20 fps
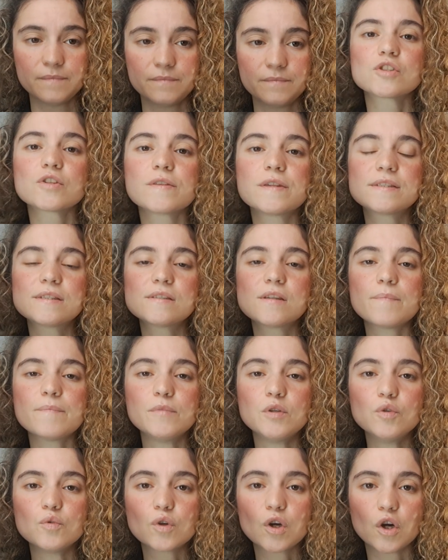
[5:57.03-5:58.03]
So is a
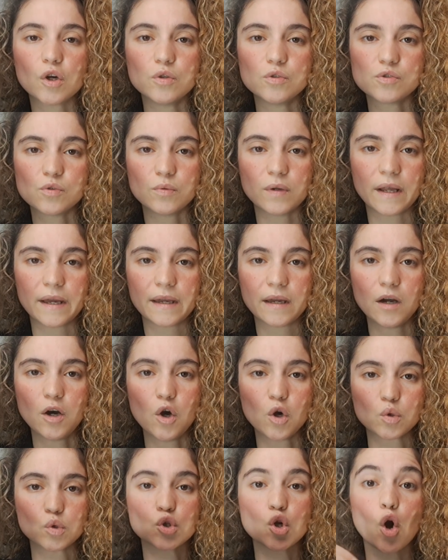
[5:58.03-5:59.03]
mucosal layer
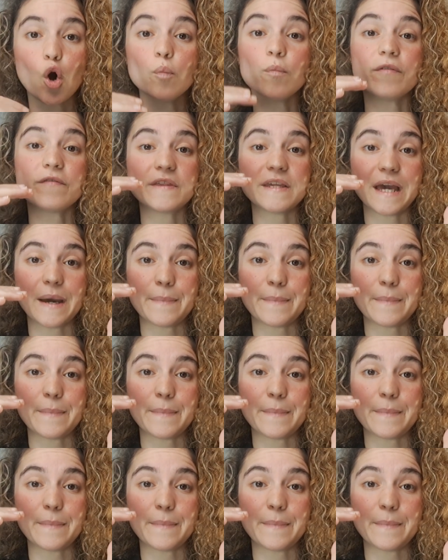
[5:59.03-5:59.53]
on top of the